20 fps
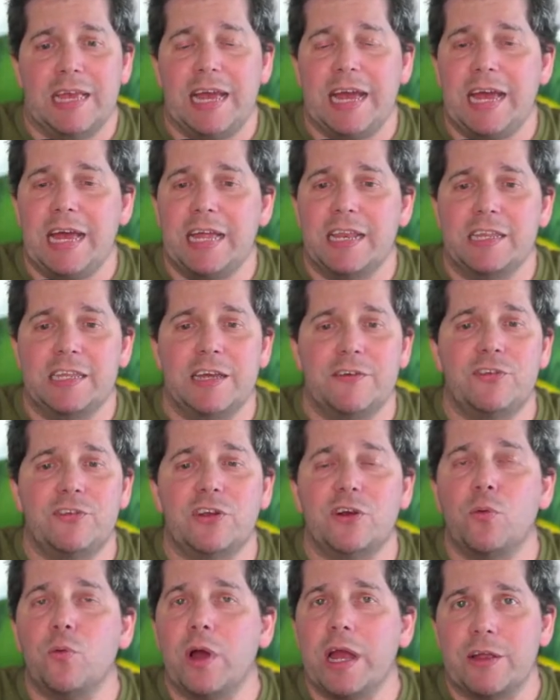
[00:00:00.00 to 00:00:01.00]
and gives
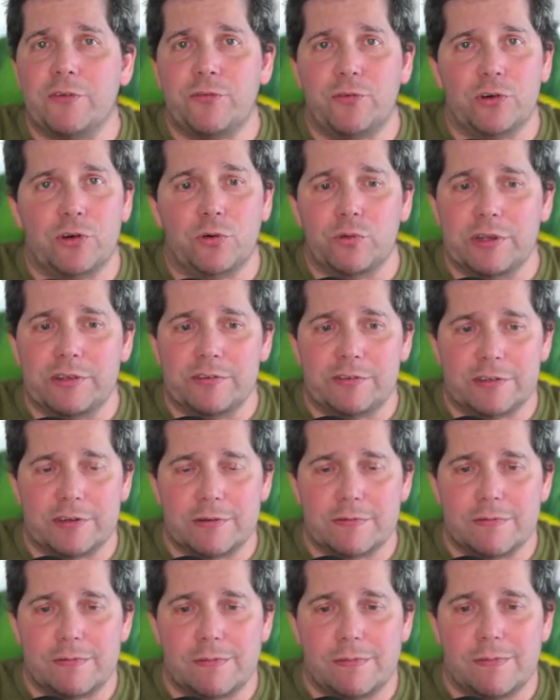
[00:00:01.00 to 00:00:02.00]
it away for no
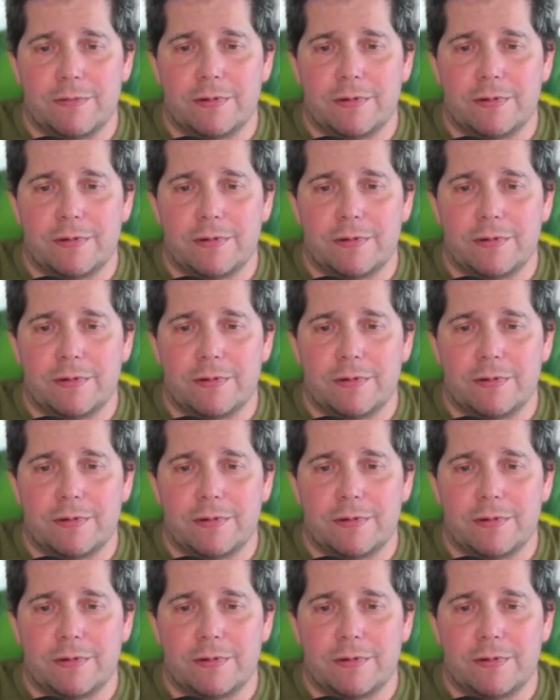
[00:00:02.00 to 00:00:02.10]
reason.